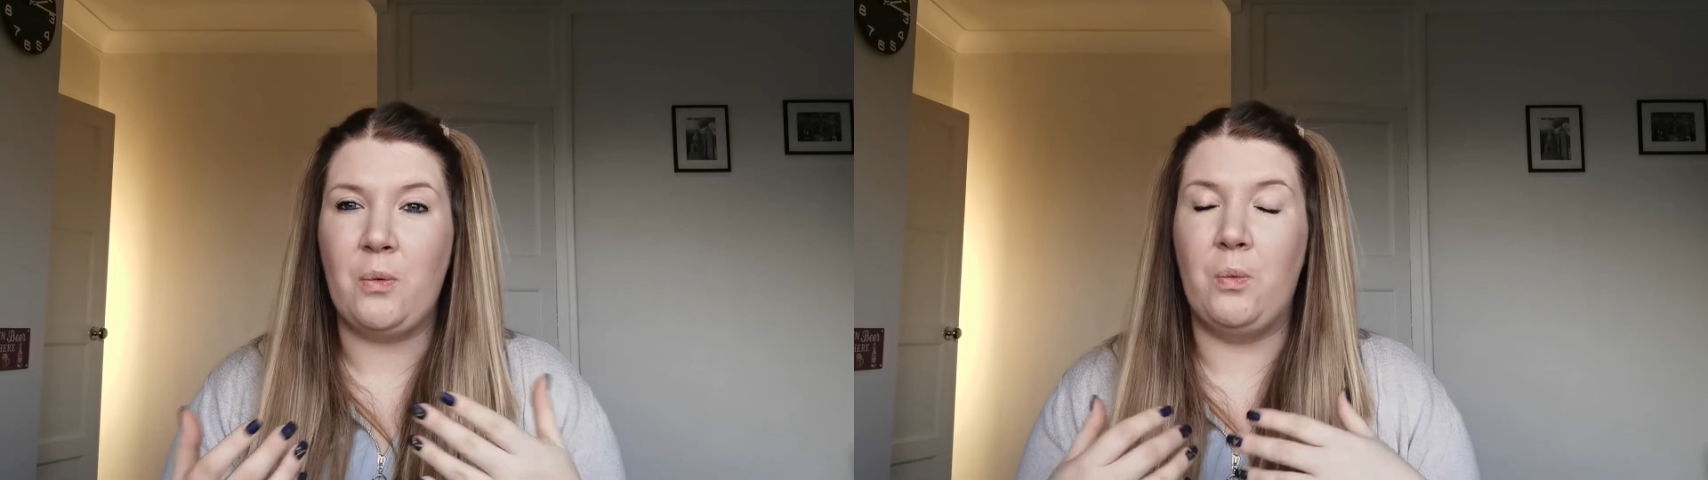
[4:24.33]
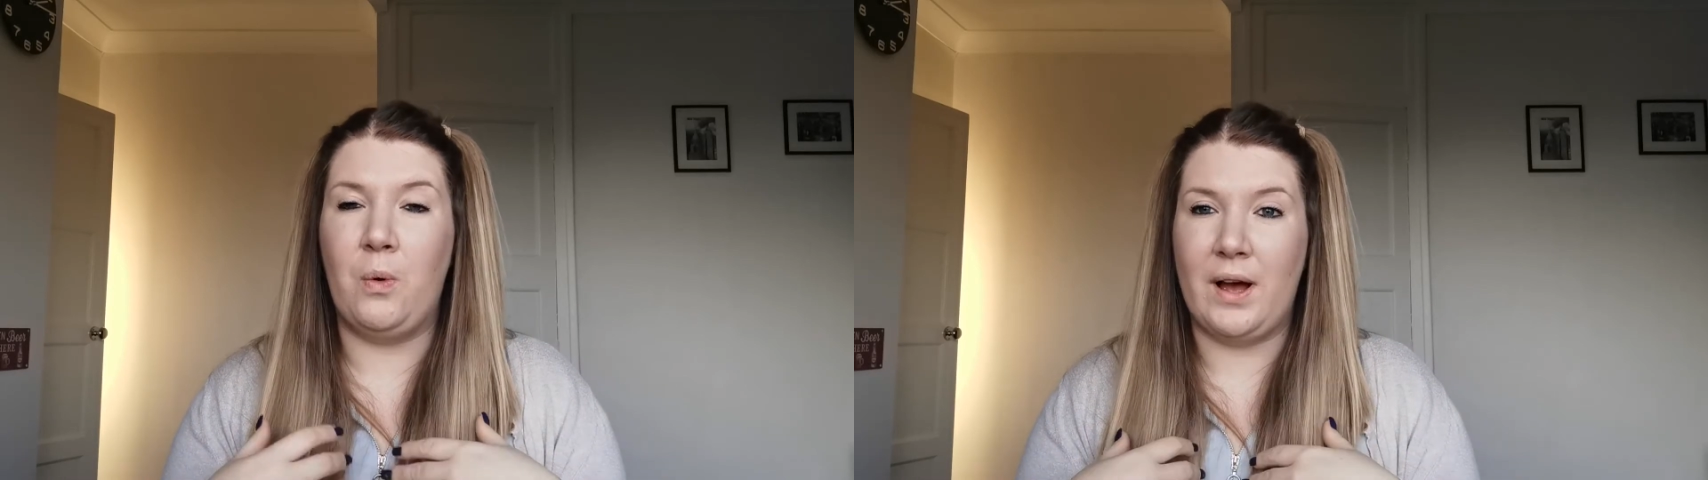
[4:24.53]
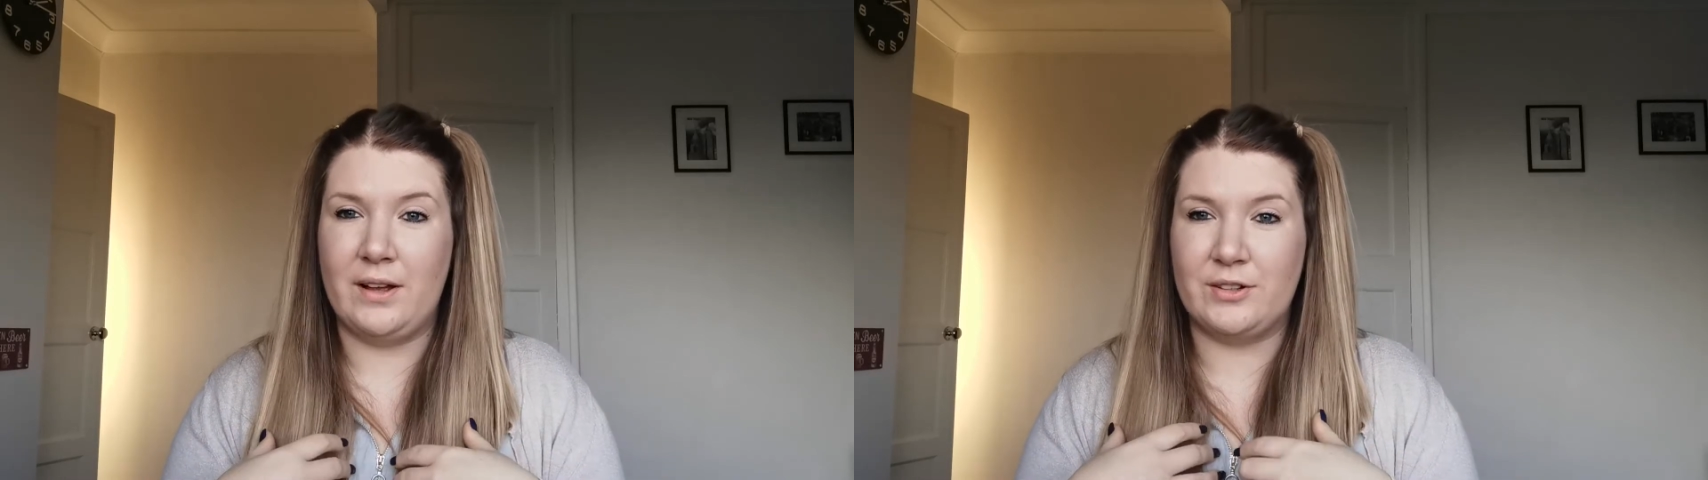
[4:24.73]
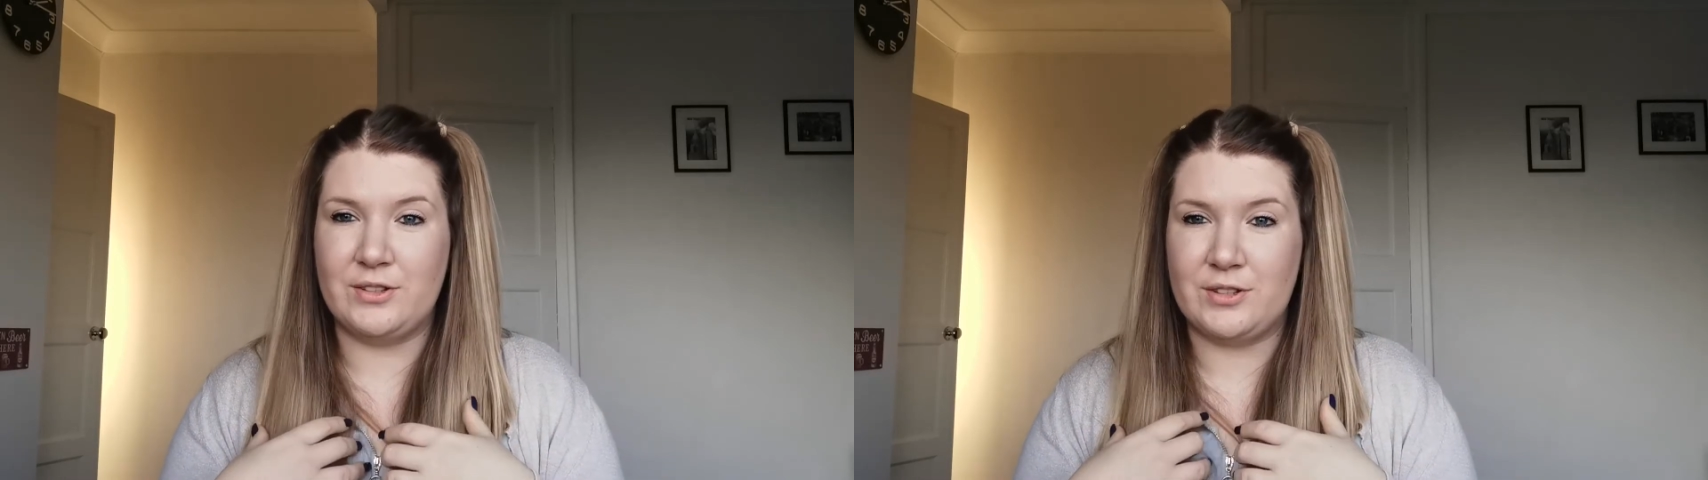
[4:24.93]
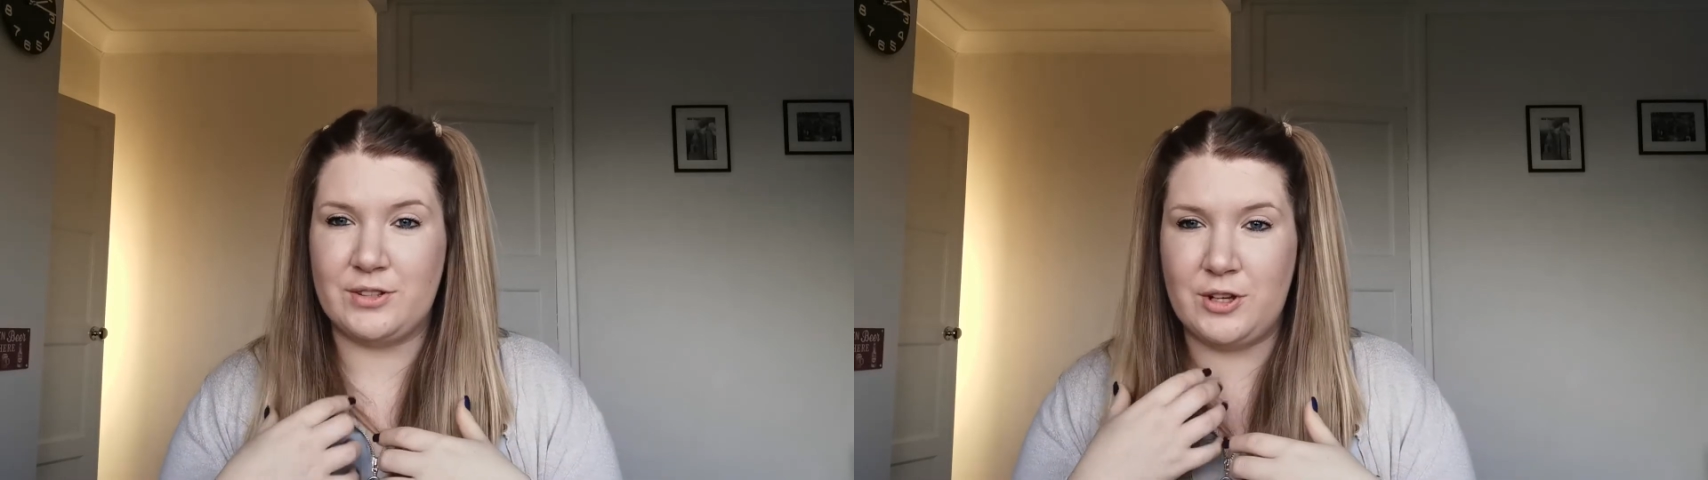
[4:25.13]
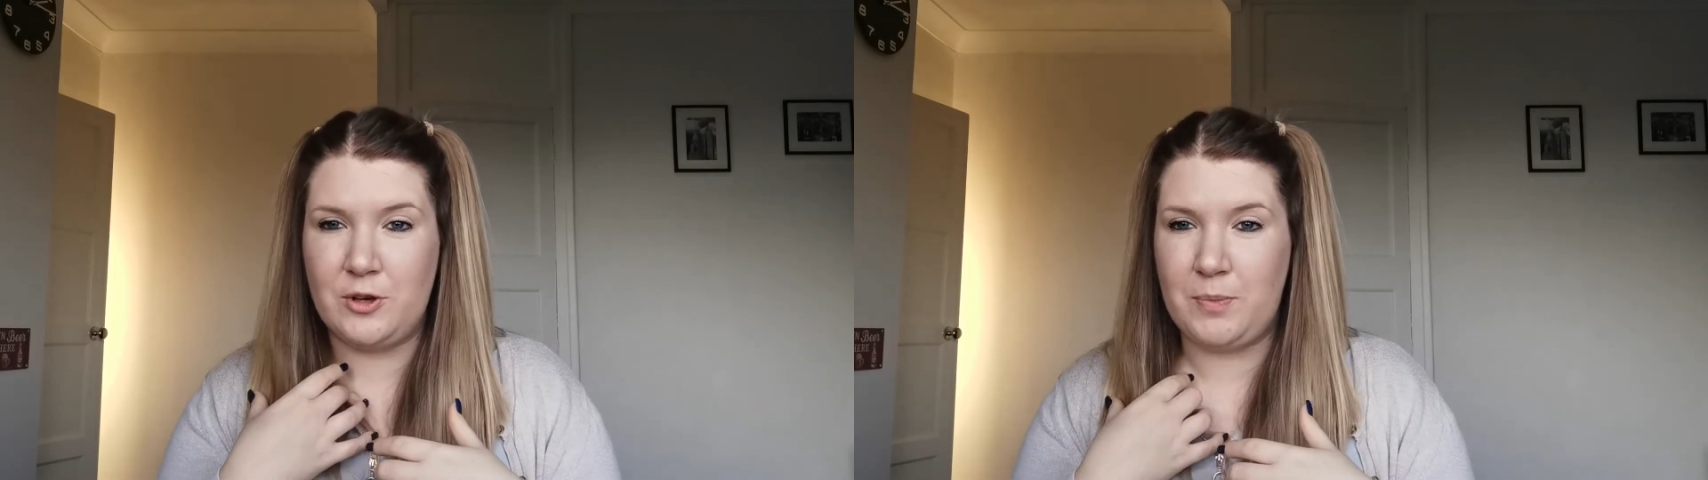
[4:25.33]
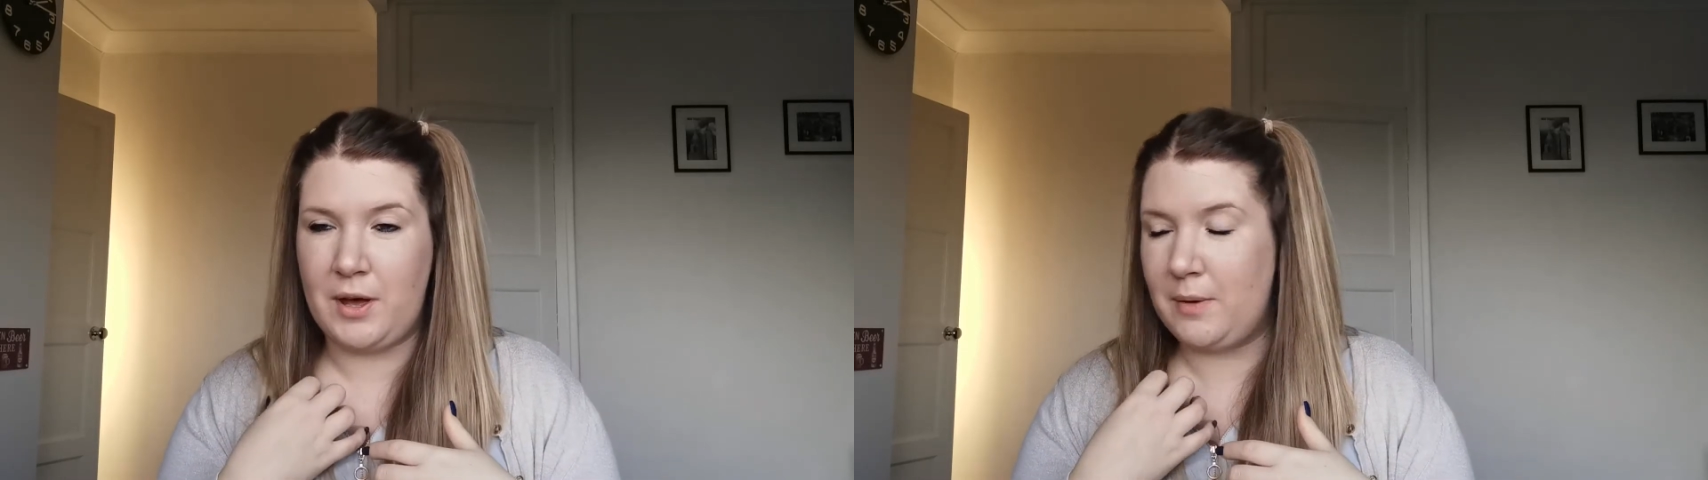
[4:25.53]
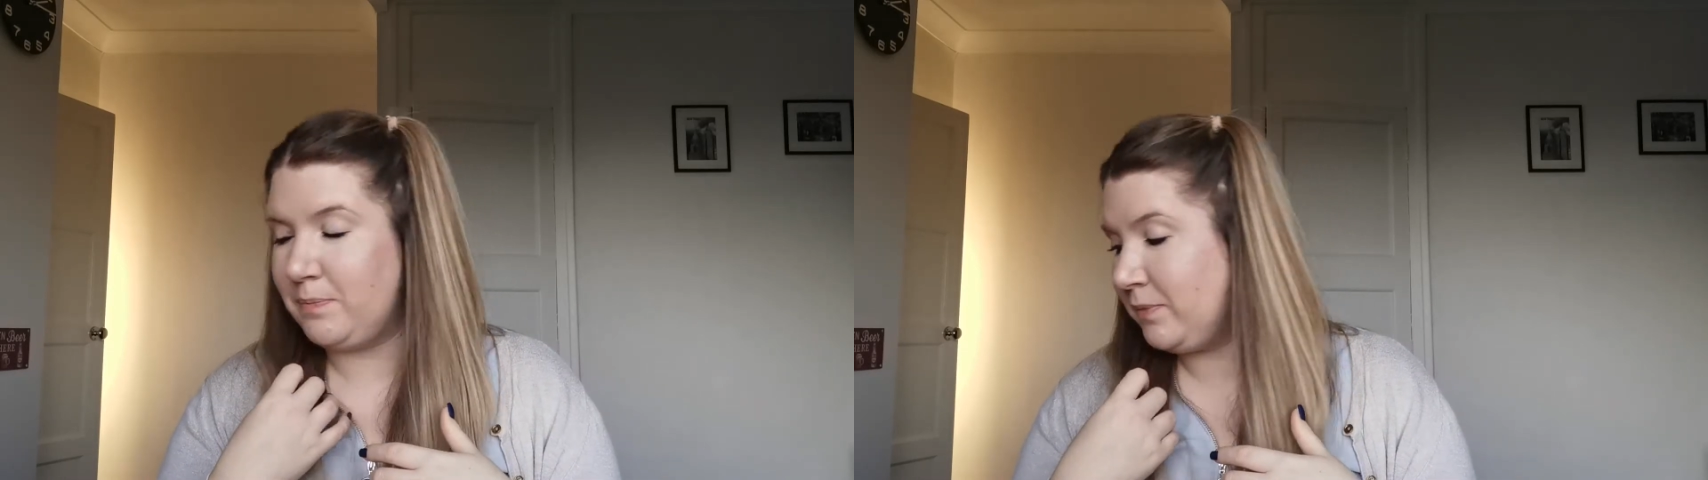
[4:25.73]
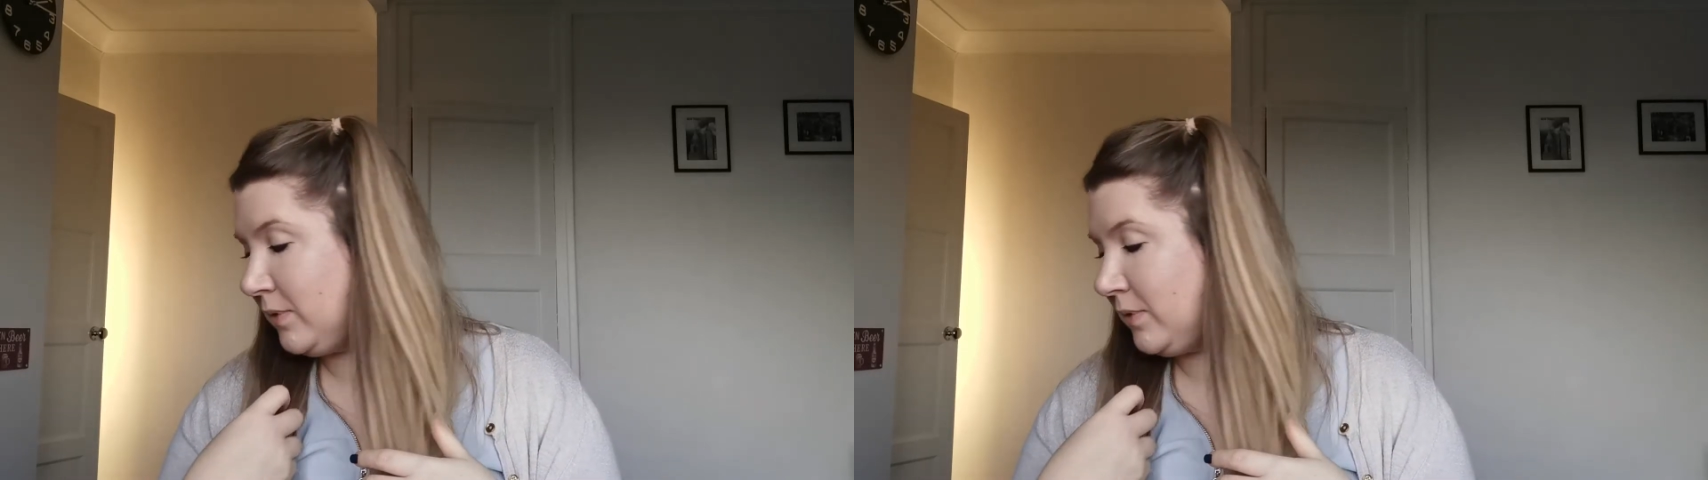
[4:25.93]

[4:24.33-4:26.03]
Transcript: Well done, super.